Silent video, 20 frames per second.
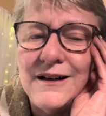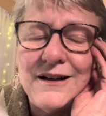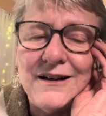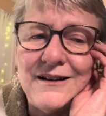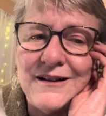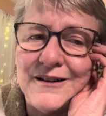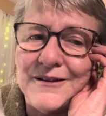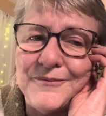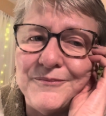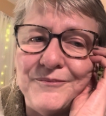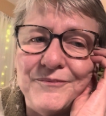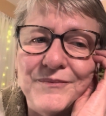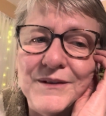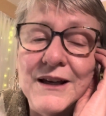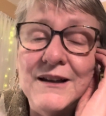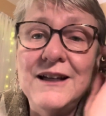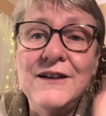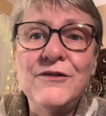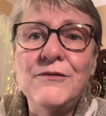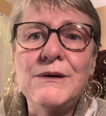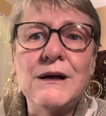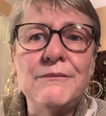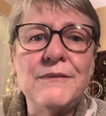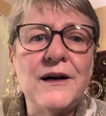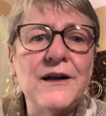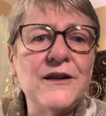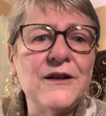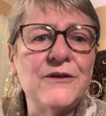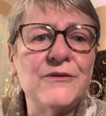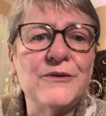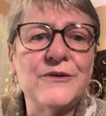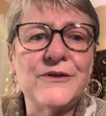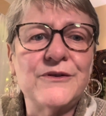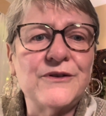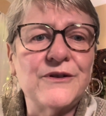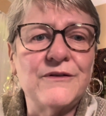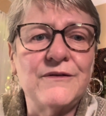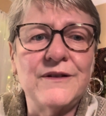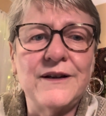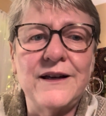And even my mother was
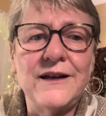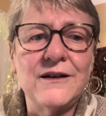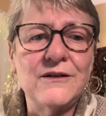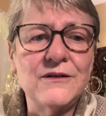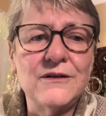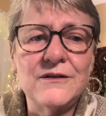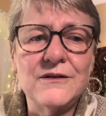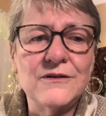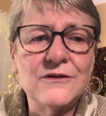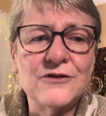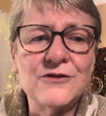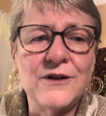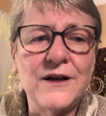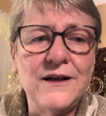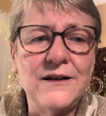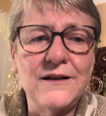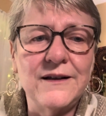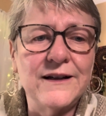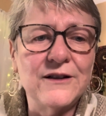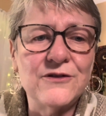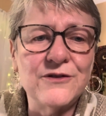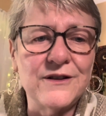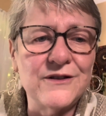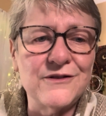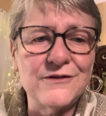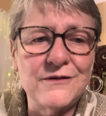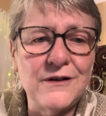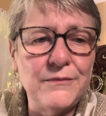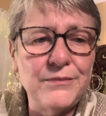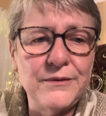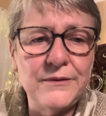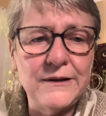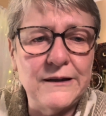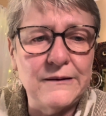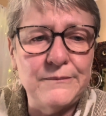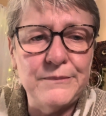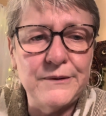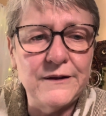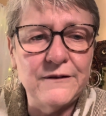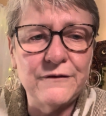sort of like trying to like dress her up a little
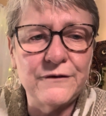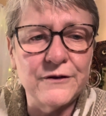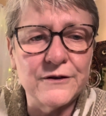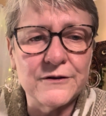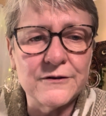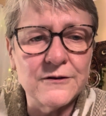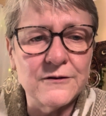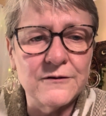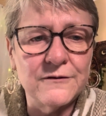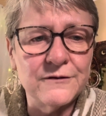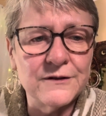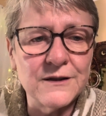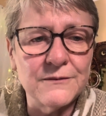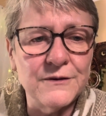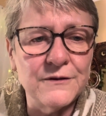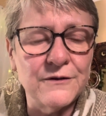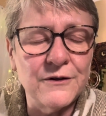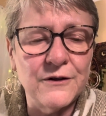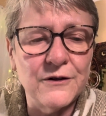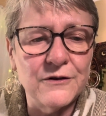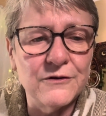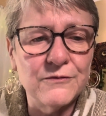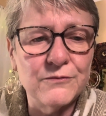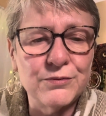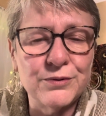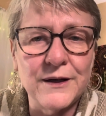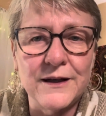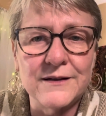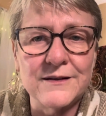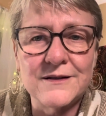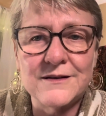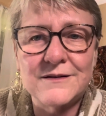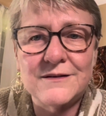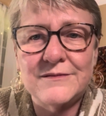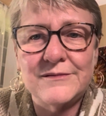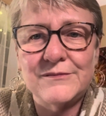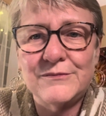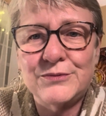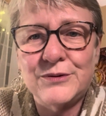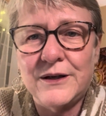bit for sort of some of her press
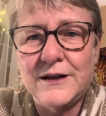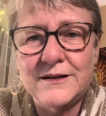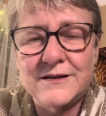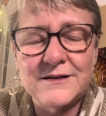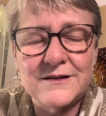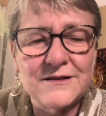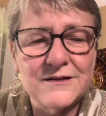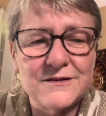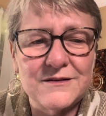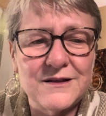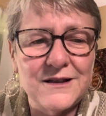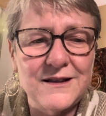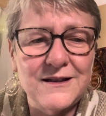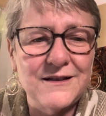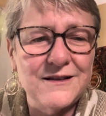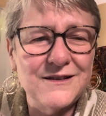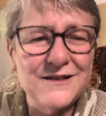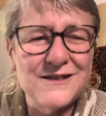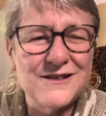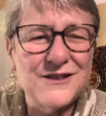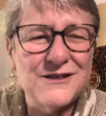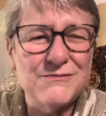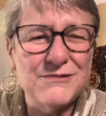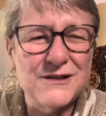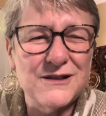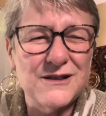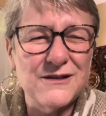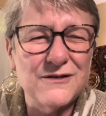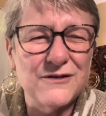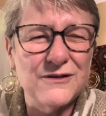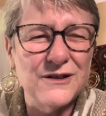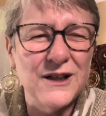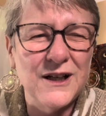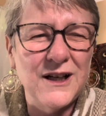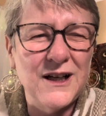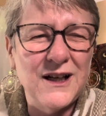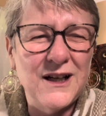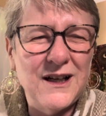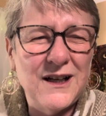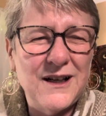things. She was sort of,
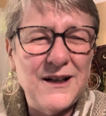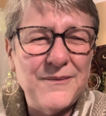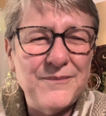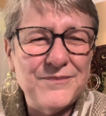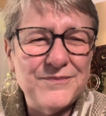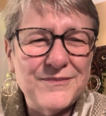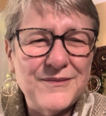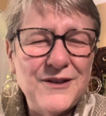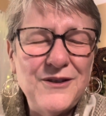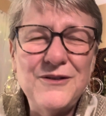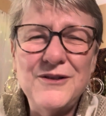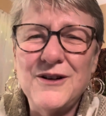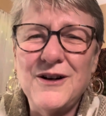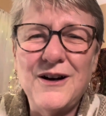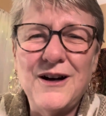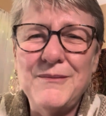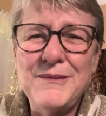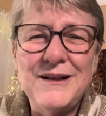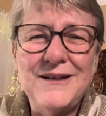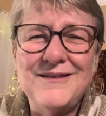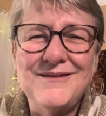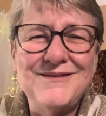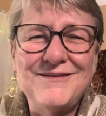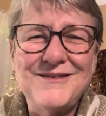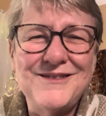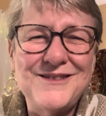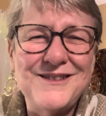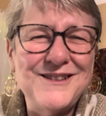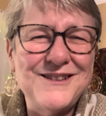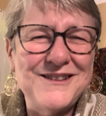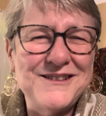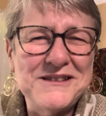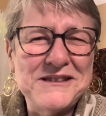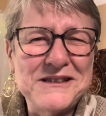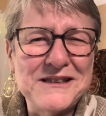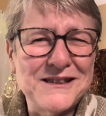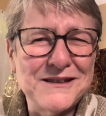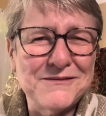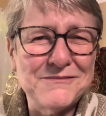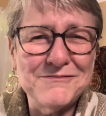you know, I mean,
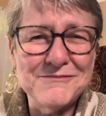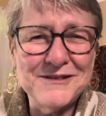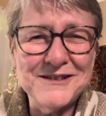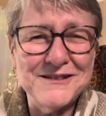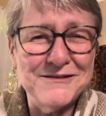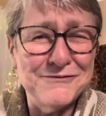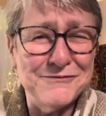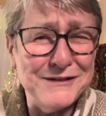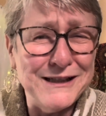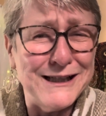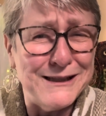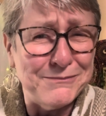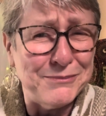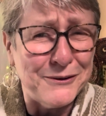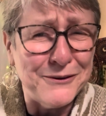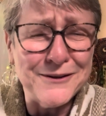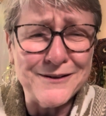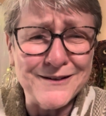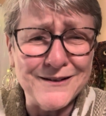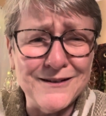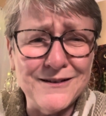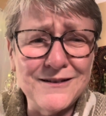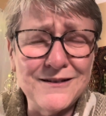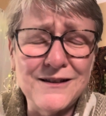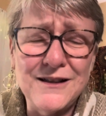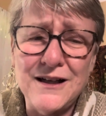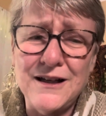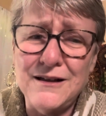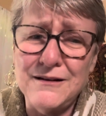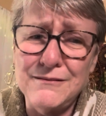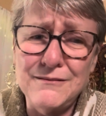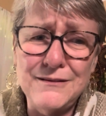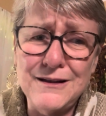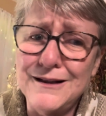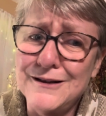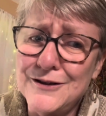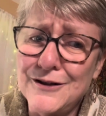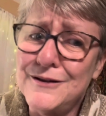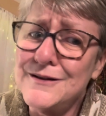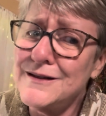just was a weird person. And
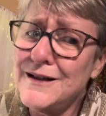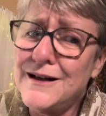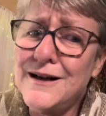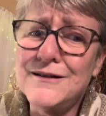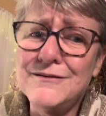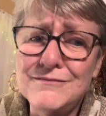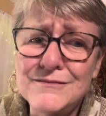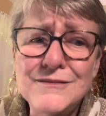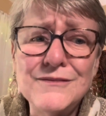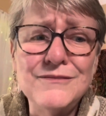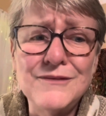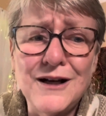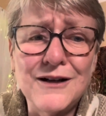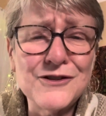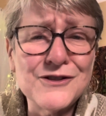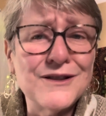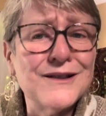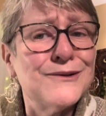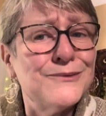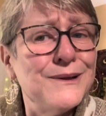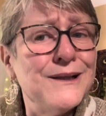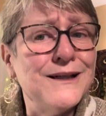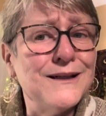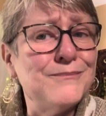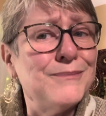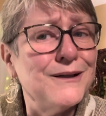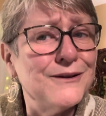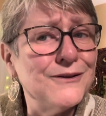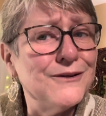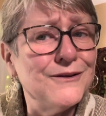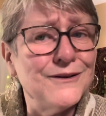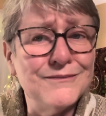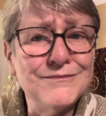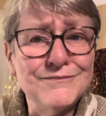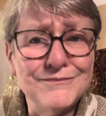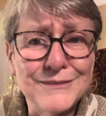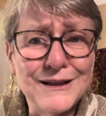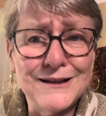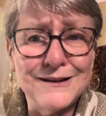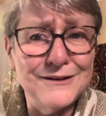it turns out not just weird,
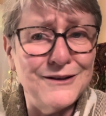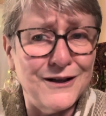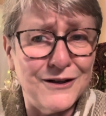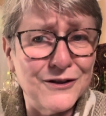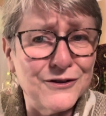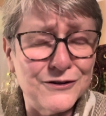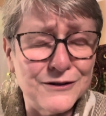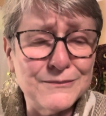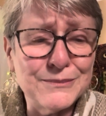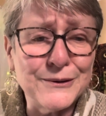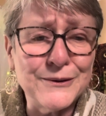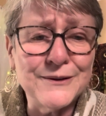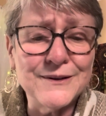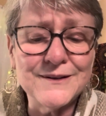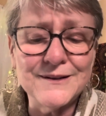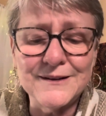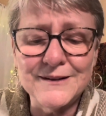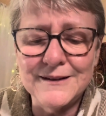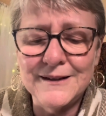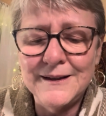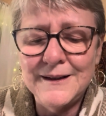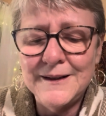but not a good person.